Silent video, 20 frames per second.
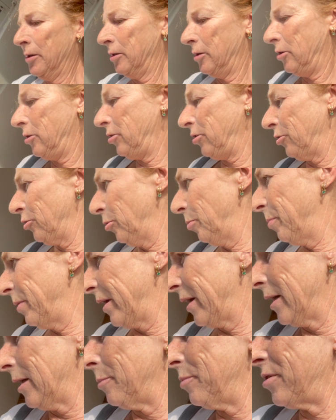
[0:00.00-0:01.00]
to
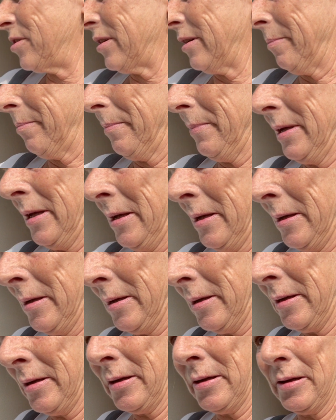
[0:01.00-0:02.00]
pick up some
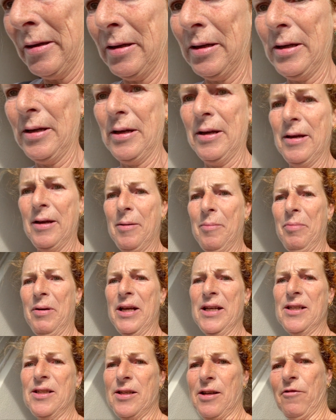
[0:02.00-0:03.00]

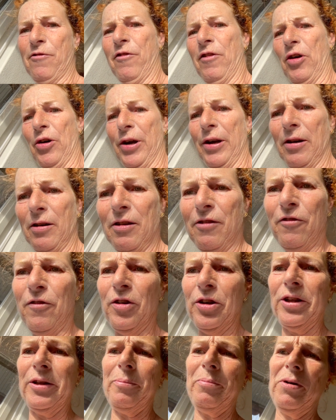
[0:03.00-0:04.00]
plastic foil for
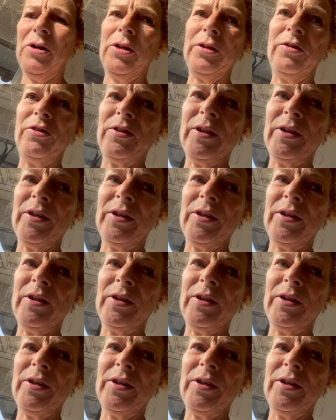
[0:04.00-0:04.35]
the pot